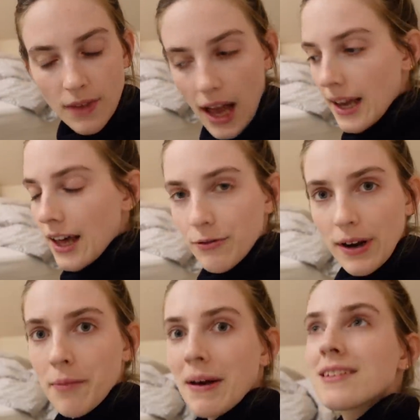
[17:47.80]
I cannot
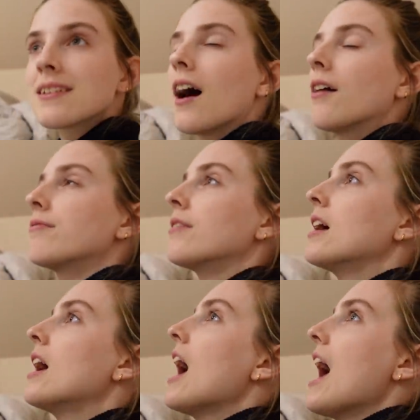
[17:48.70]
recommend enough.
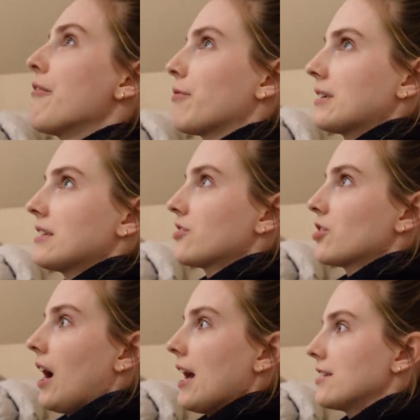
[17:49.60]
Everyone needs to
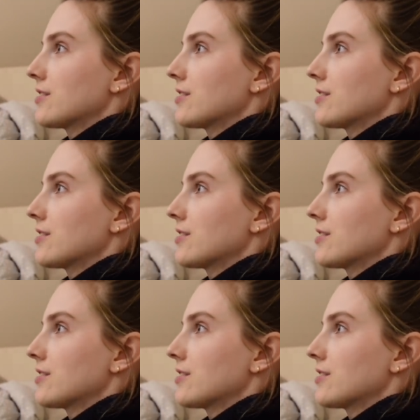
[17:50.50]
try it,